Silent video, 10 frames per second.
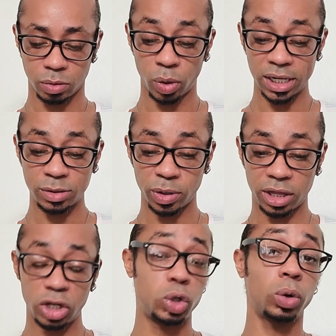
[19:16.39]
What is
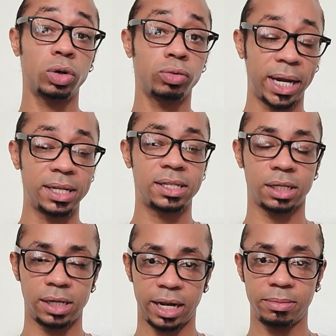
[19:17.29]
within your greatest
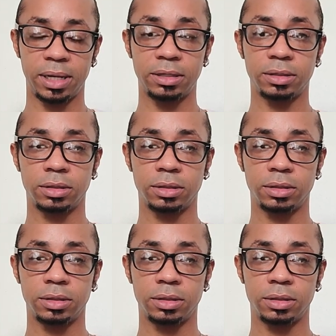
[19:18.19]
alignment?